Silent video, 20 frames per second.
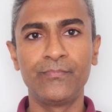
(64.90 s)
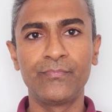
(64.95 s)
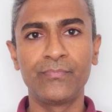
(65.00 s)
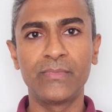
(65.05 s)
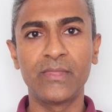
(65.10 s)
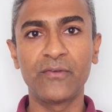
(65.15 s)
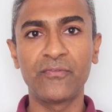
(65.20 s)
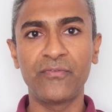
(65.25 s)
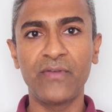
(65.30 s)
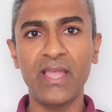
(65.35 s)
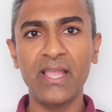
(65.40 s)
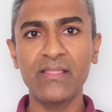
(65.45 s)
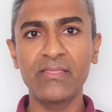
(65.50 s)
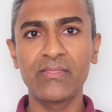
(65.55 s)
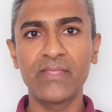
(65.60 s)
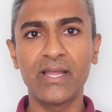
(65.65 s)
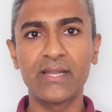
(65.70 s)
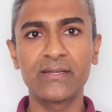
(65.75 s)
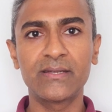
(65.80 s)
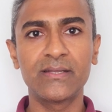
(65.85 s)
The
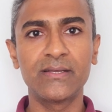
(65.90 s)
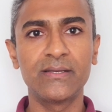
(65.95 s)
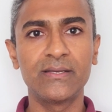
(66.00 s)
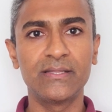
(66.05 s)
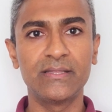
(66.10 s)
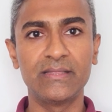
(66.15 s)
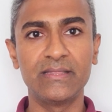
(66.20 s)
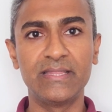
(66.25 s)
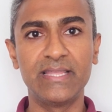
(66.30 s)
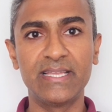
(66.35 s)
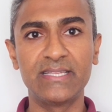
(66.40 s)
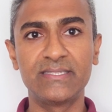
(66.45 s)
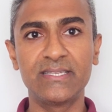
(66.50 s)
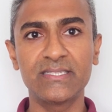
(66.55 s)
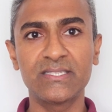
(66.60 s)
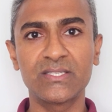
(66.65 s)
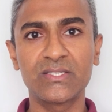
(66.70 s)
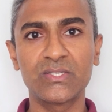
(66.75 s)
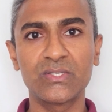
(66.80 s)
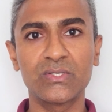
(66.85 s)
fact that they
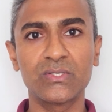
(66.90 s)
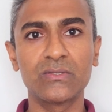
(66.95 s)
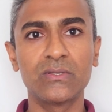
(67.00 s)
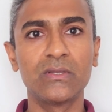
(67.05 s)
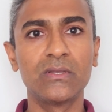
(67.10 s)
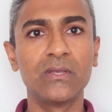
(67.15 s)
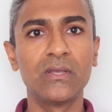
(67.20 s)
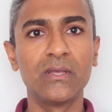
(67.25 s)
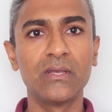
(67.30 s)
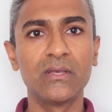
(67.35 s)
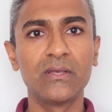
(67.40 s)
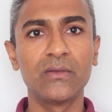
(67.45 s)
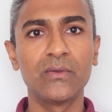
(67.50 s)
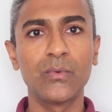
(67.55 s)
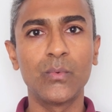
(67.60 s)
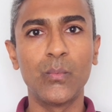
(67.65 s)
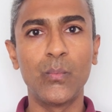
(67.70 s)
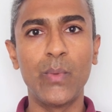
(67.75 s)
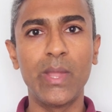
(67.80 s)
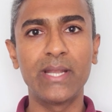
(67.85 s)
just
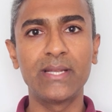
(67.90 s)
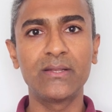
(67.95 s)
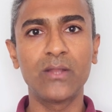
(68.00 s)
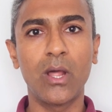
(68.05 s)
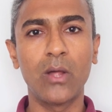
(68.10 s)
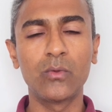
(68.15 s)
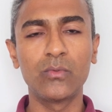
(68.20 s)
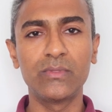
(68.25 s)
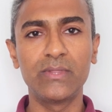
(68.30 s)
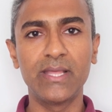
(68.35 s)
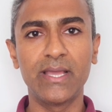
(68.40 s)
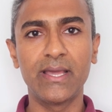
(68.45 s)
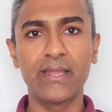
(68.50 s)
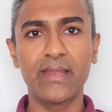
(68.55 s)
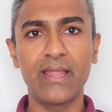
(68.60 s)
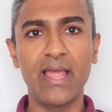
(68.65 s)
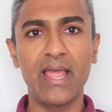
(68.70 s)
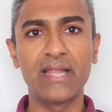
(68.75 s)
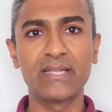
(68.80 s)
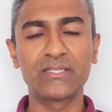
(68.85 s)
went out
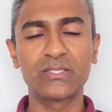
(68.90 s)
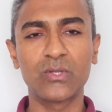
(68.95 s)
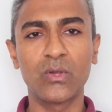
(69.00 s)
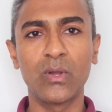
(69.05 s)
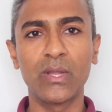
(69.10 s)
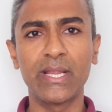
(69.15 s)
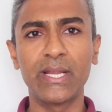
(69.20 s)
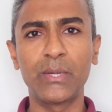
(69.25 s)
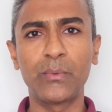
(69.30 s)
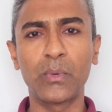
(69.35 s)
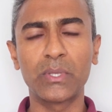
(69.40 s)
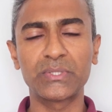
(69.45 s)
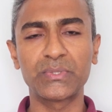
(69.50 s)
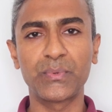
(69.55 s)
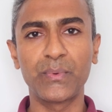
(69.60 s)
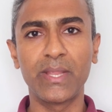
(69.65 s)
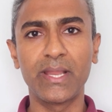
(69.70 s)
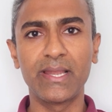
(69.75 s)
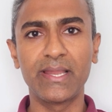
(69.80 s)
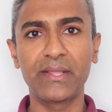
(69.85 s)
there and saw it was
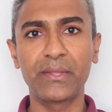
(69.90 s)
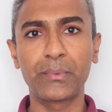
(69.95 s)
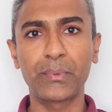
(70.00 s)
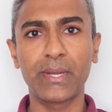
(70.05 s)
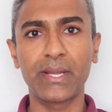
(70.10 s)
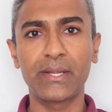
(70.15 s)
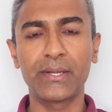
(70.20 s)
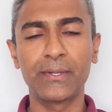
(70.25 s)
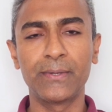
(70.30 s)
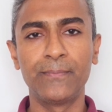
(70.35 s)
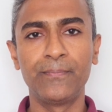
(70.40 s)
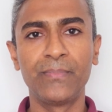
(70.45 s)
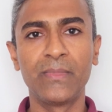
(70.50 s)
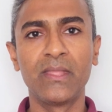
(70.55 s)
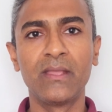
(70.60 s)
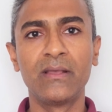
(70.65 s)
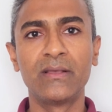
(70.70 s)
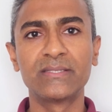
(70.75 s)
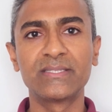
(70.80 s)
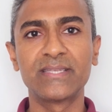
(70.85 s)
really great,
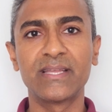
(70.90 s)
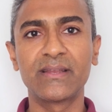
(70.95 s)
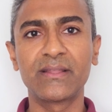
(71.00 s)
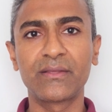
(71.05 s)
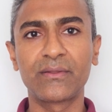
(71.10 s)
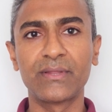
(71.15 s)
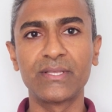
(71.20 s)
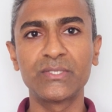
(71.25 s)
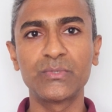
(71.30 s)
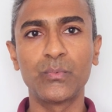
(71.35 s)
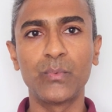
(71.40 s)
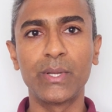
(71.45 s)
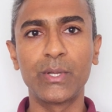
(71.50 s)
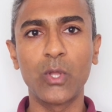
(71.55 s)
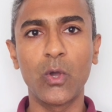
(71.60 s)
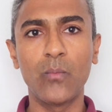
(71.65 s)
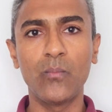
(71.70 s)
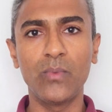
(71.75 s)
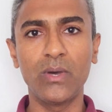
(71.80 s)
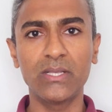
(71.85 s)
said Chris
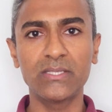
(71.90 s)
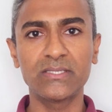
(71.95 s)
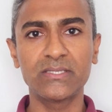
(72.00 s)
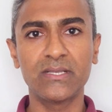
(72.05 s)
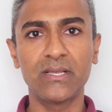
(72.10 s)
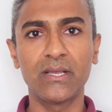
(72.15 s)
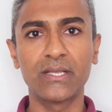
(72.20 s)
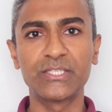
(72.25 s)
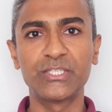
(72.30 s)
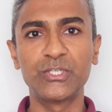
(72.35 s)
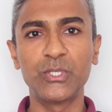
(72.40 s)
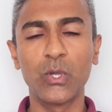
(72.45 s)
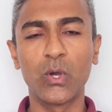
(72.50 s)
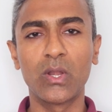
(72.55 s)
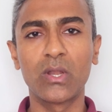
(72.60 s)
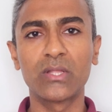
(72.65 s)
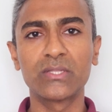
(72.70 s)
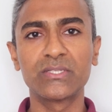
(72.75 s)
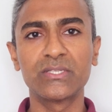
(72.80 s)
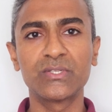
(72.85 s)
Waythomas, a
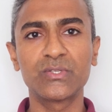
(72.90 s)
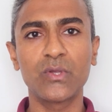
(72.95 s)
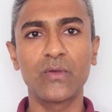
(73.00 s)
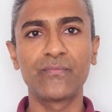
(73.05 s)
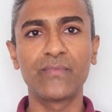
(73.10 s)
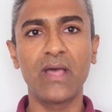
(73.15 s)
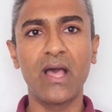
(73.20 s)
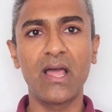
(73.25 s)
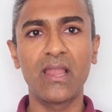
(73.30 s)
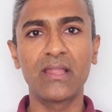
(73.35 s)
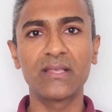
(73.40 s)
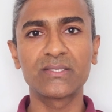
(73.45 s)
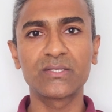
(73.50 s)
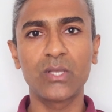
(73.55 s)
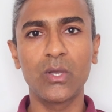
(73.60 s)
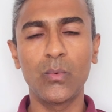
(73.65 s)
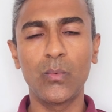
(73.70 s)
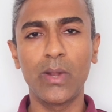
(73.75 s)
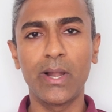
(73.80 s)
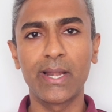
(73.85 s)
geologist of the
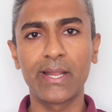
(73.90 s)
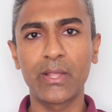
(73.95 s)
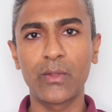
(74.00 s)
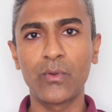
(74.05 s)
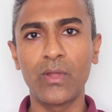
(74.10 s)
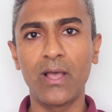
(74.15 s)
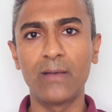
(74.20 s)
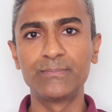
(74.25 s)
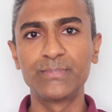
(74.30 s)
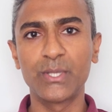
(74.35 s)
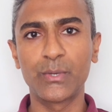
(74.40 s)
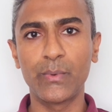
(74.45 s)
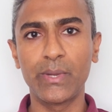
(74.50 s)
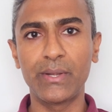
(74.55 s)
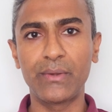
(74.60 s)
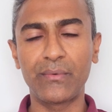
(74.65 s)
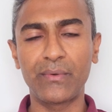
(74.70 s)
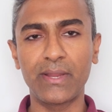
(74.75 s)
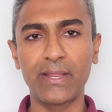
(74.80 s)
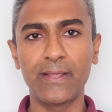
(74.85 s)
Alaska Volcano
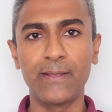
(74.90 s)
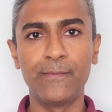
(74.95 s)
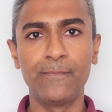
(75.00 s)
Observatory.